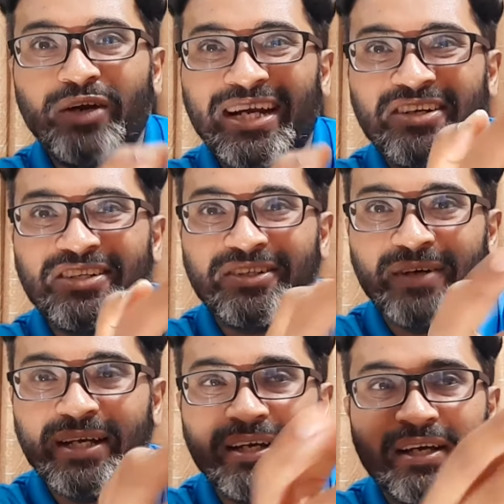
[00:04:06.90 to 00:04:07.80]
greenish
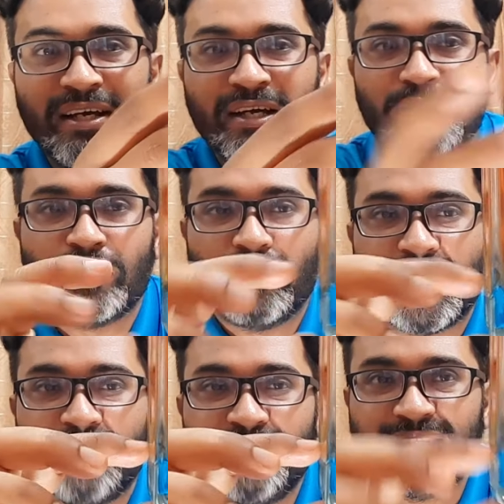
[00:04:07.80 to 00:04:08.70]
right so
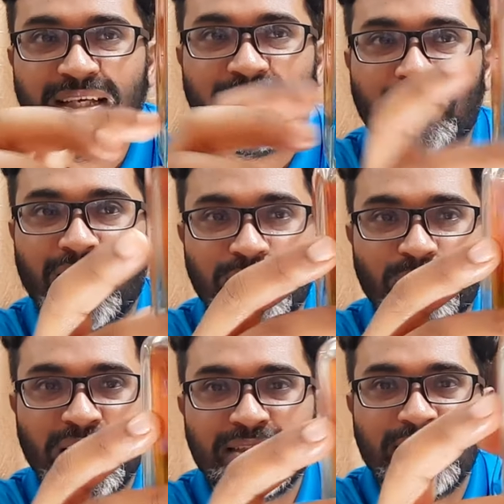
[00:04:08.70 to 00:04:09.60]
heavy thick glass
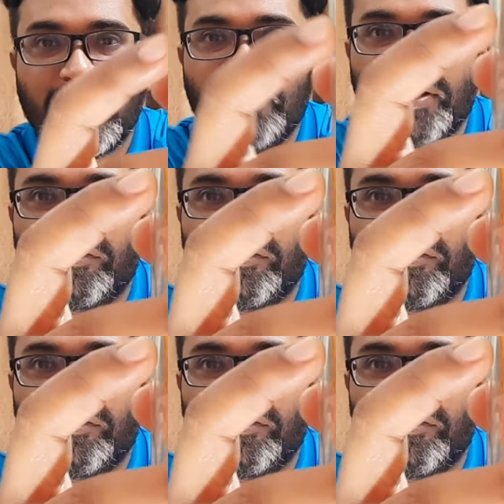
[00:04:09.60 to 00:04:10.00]
base the name in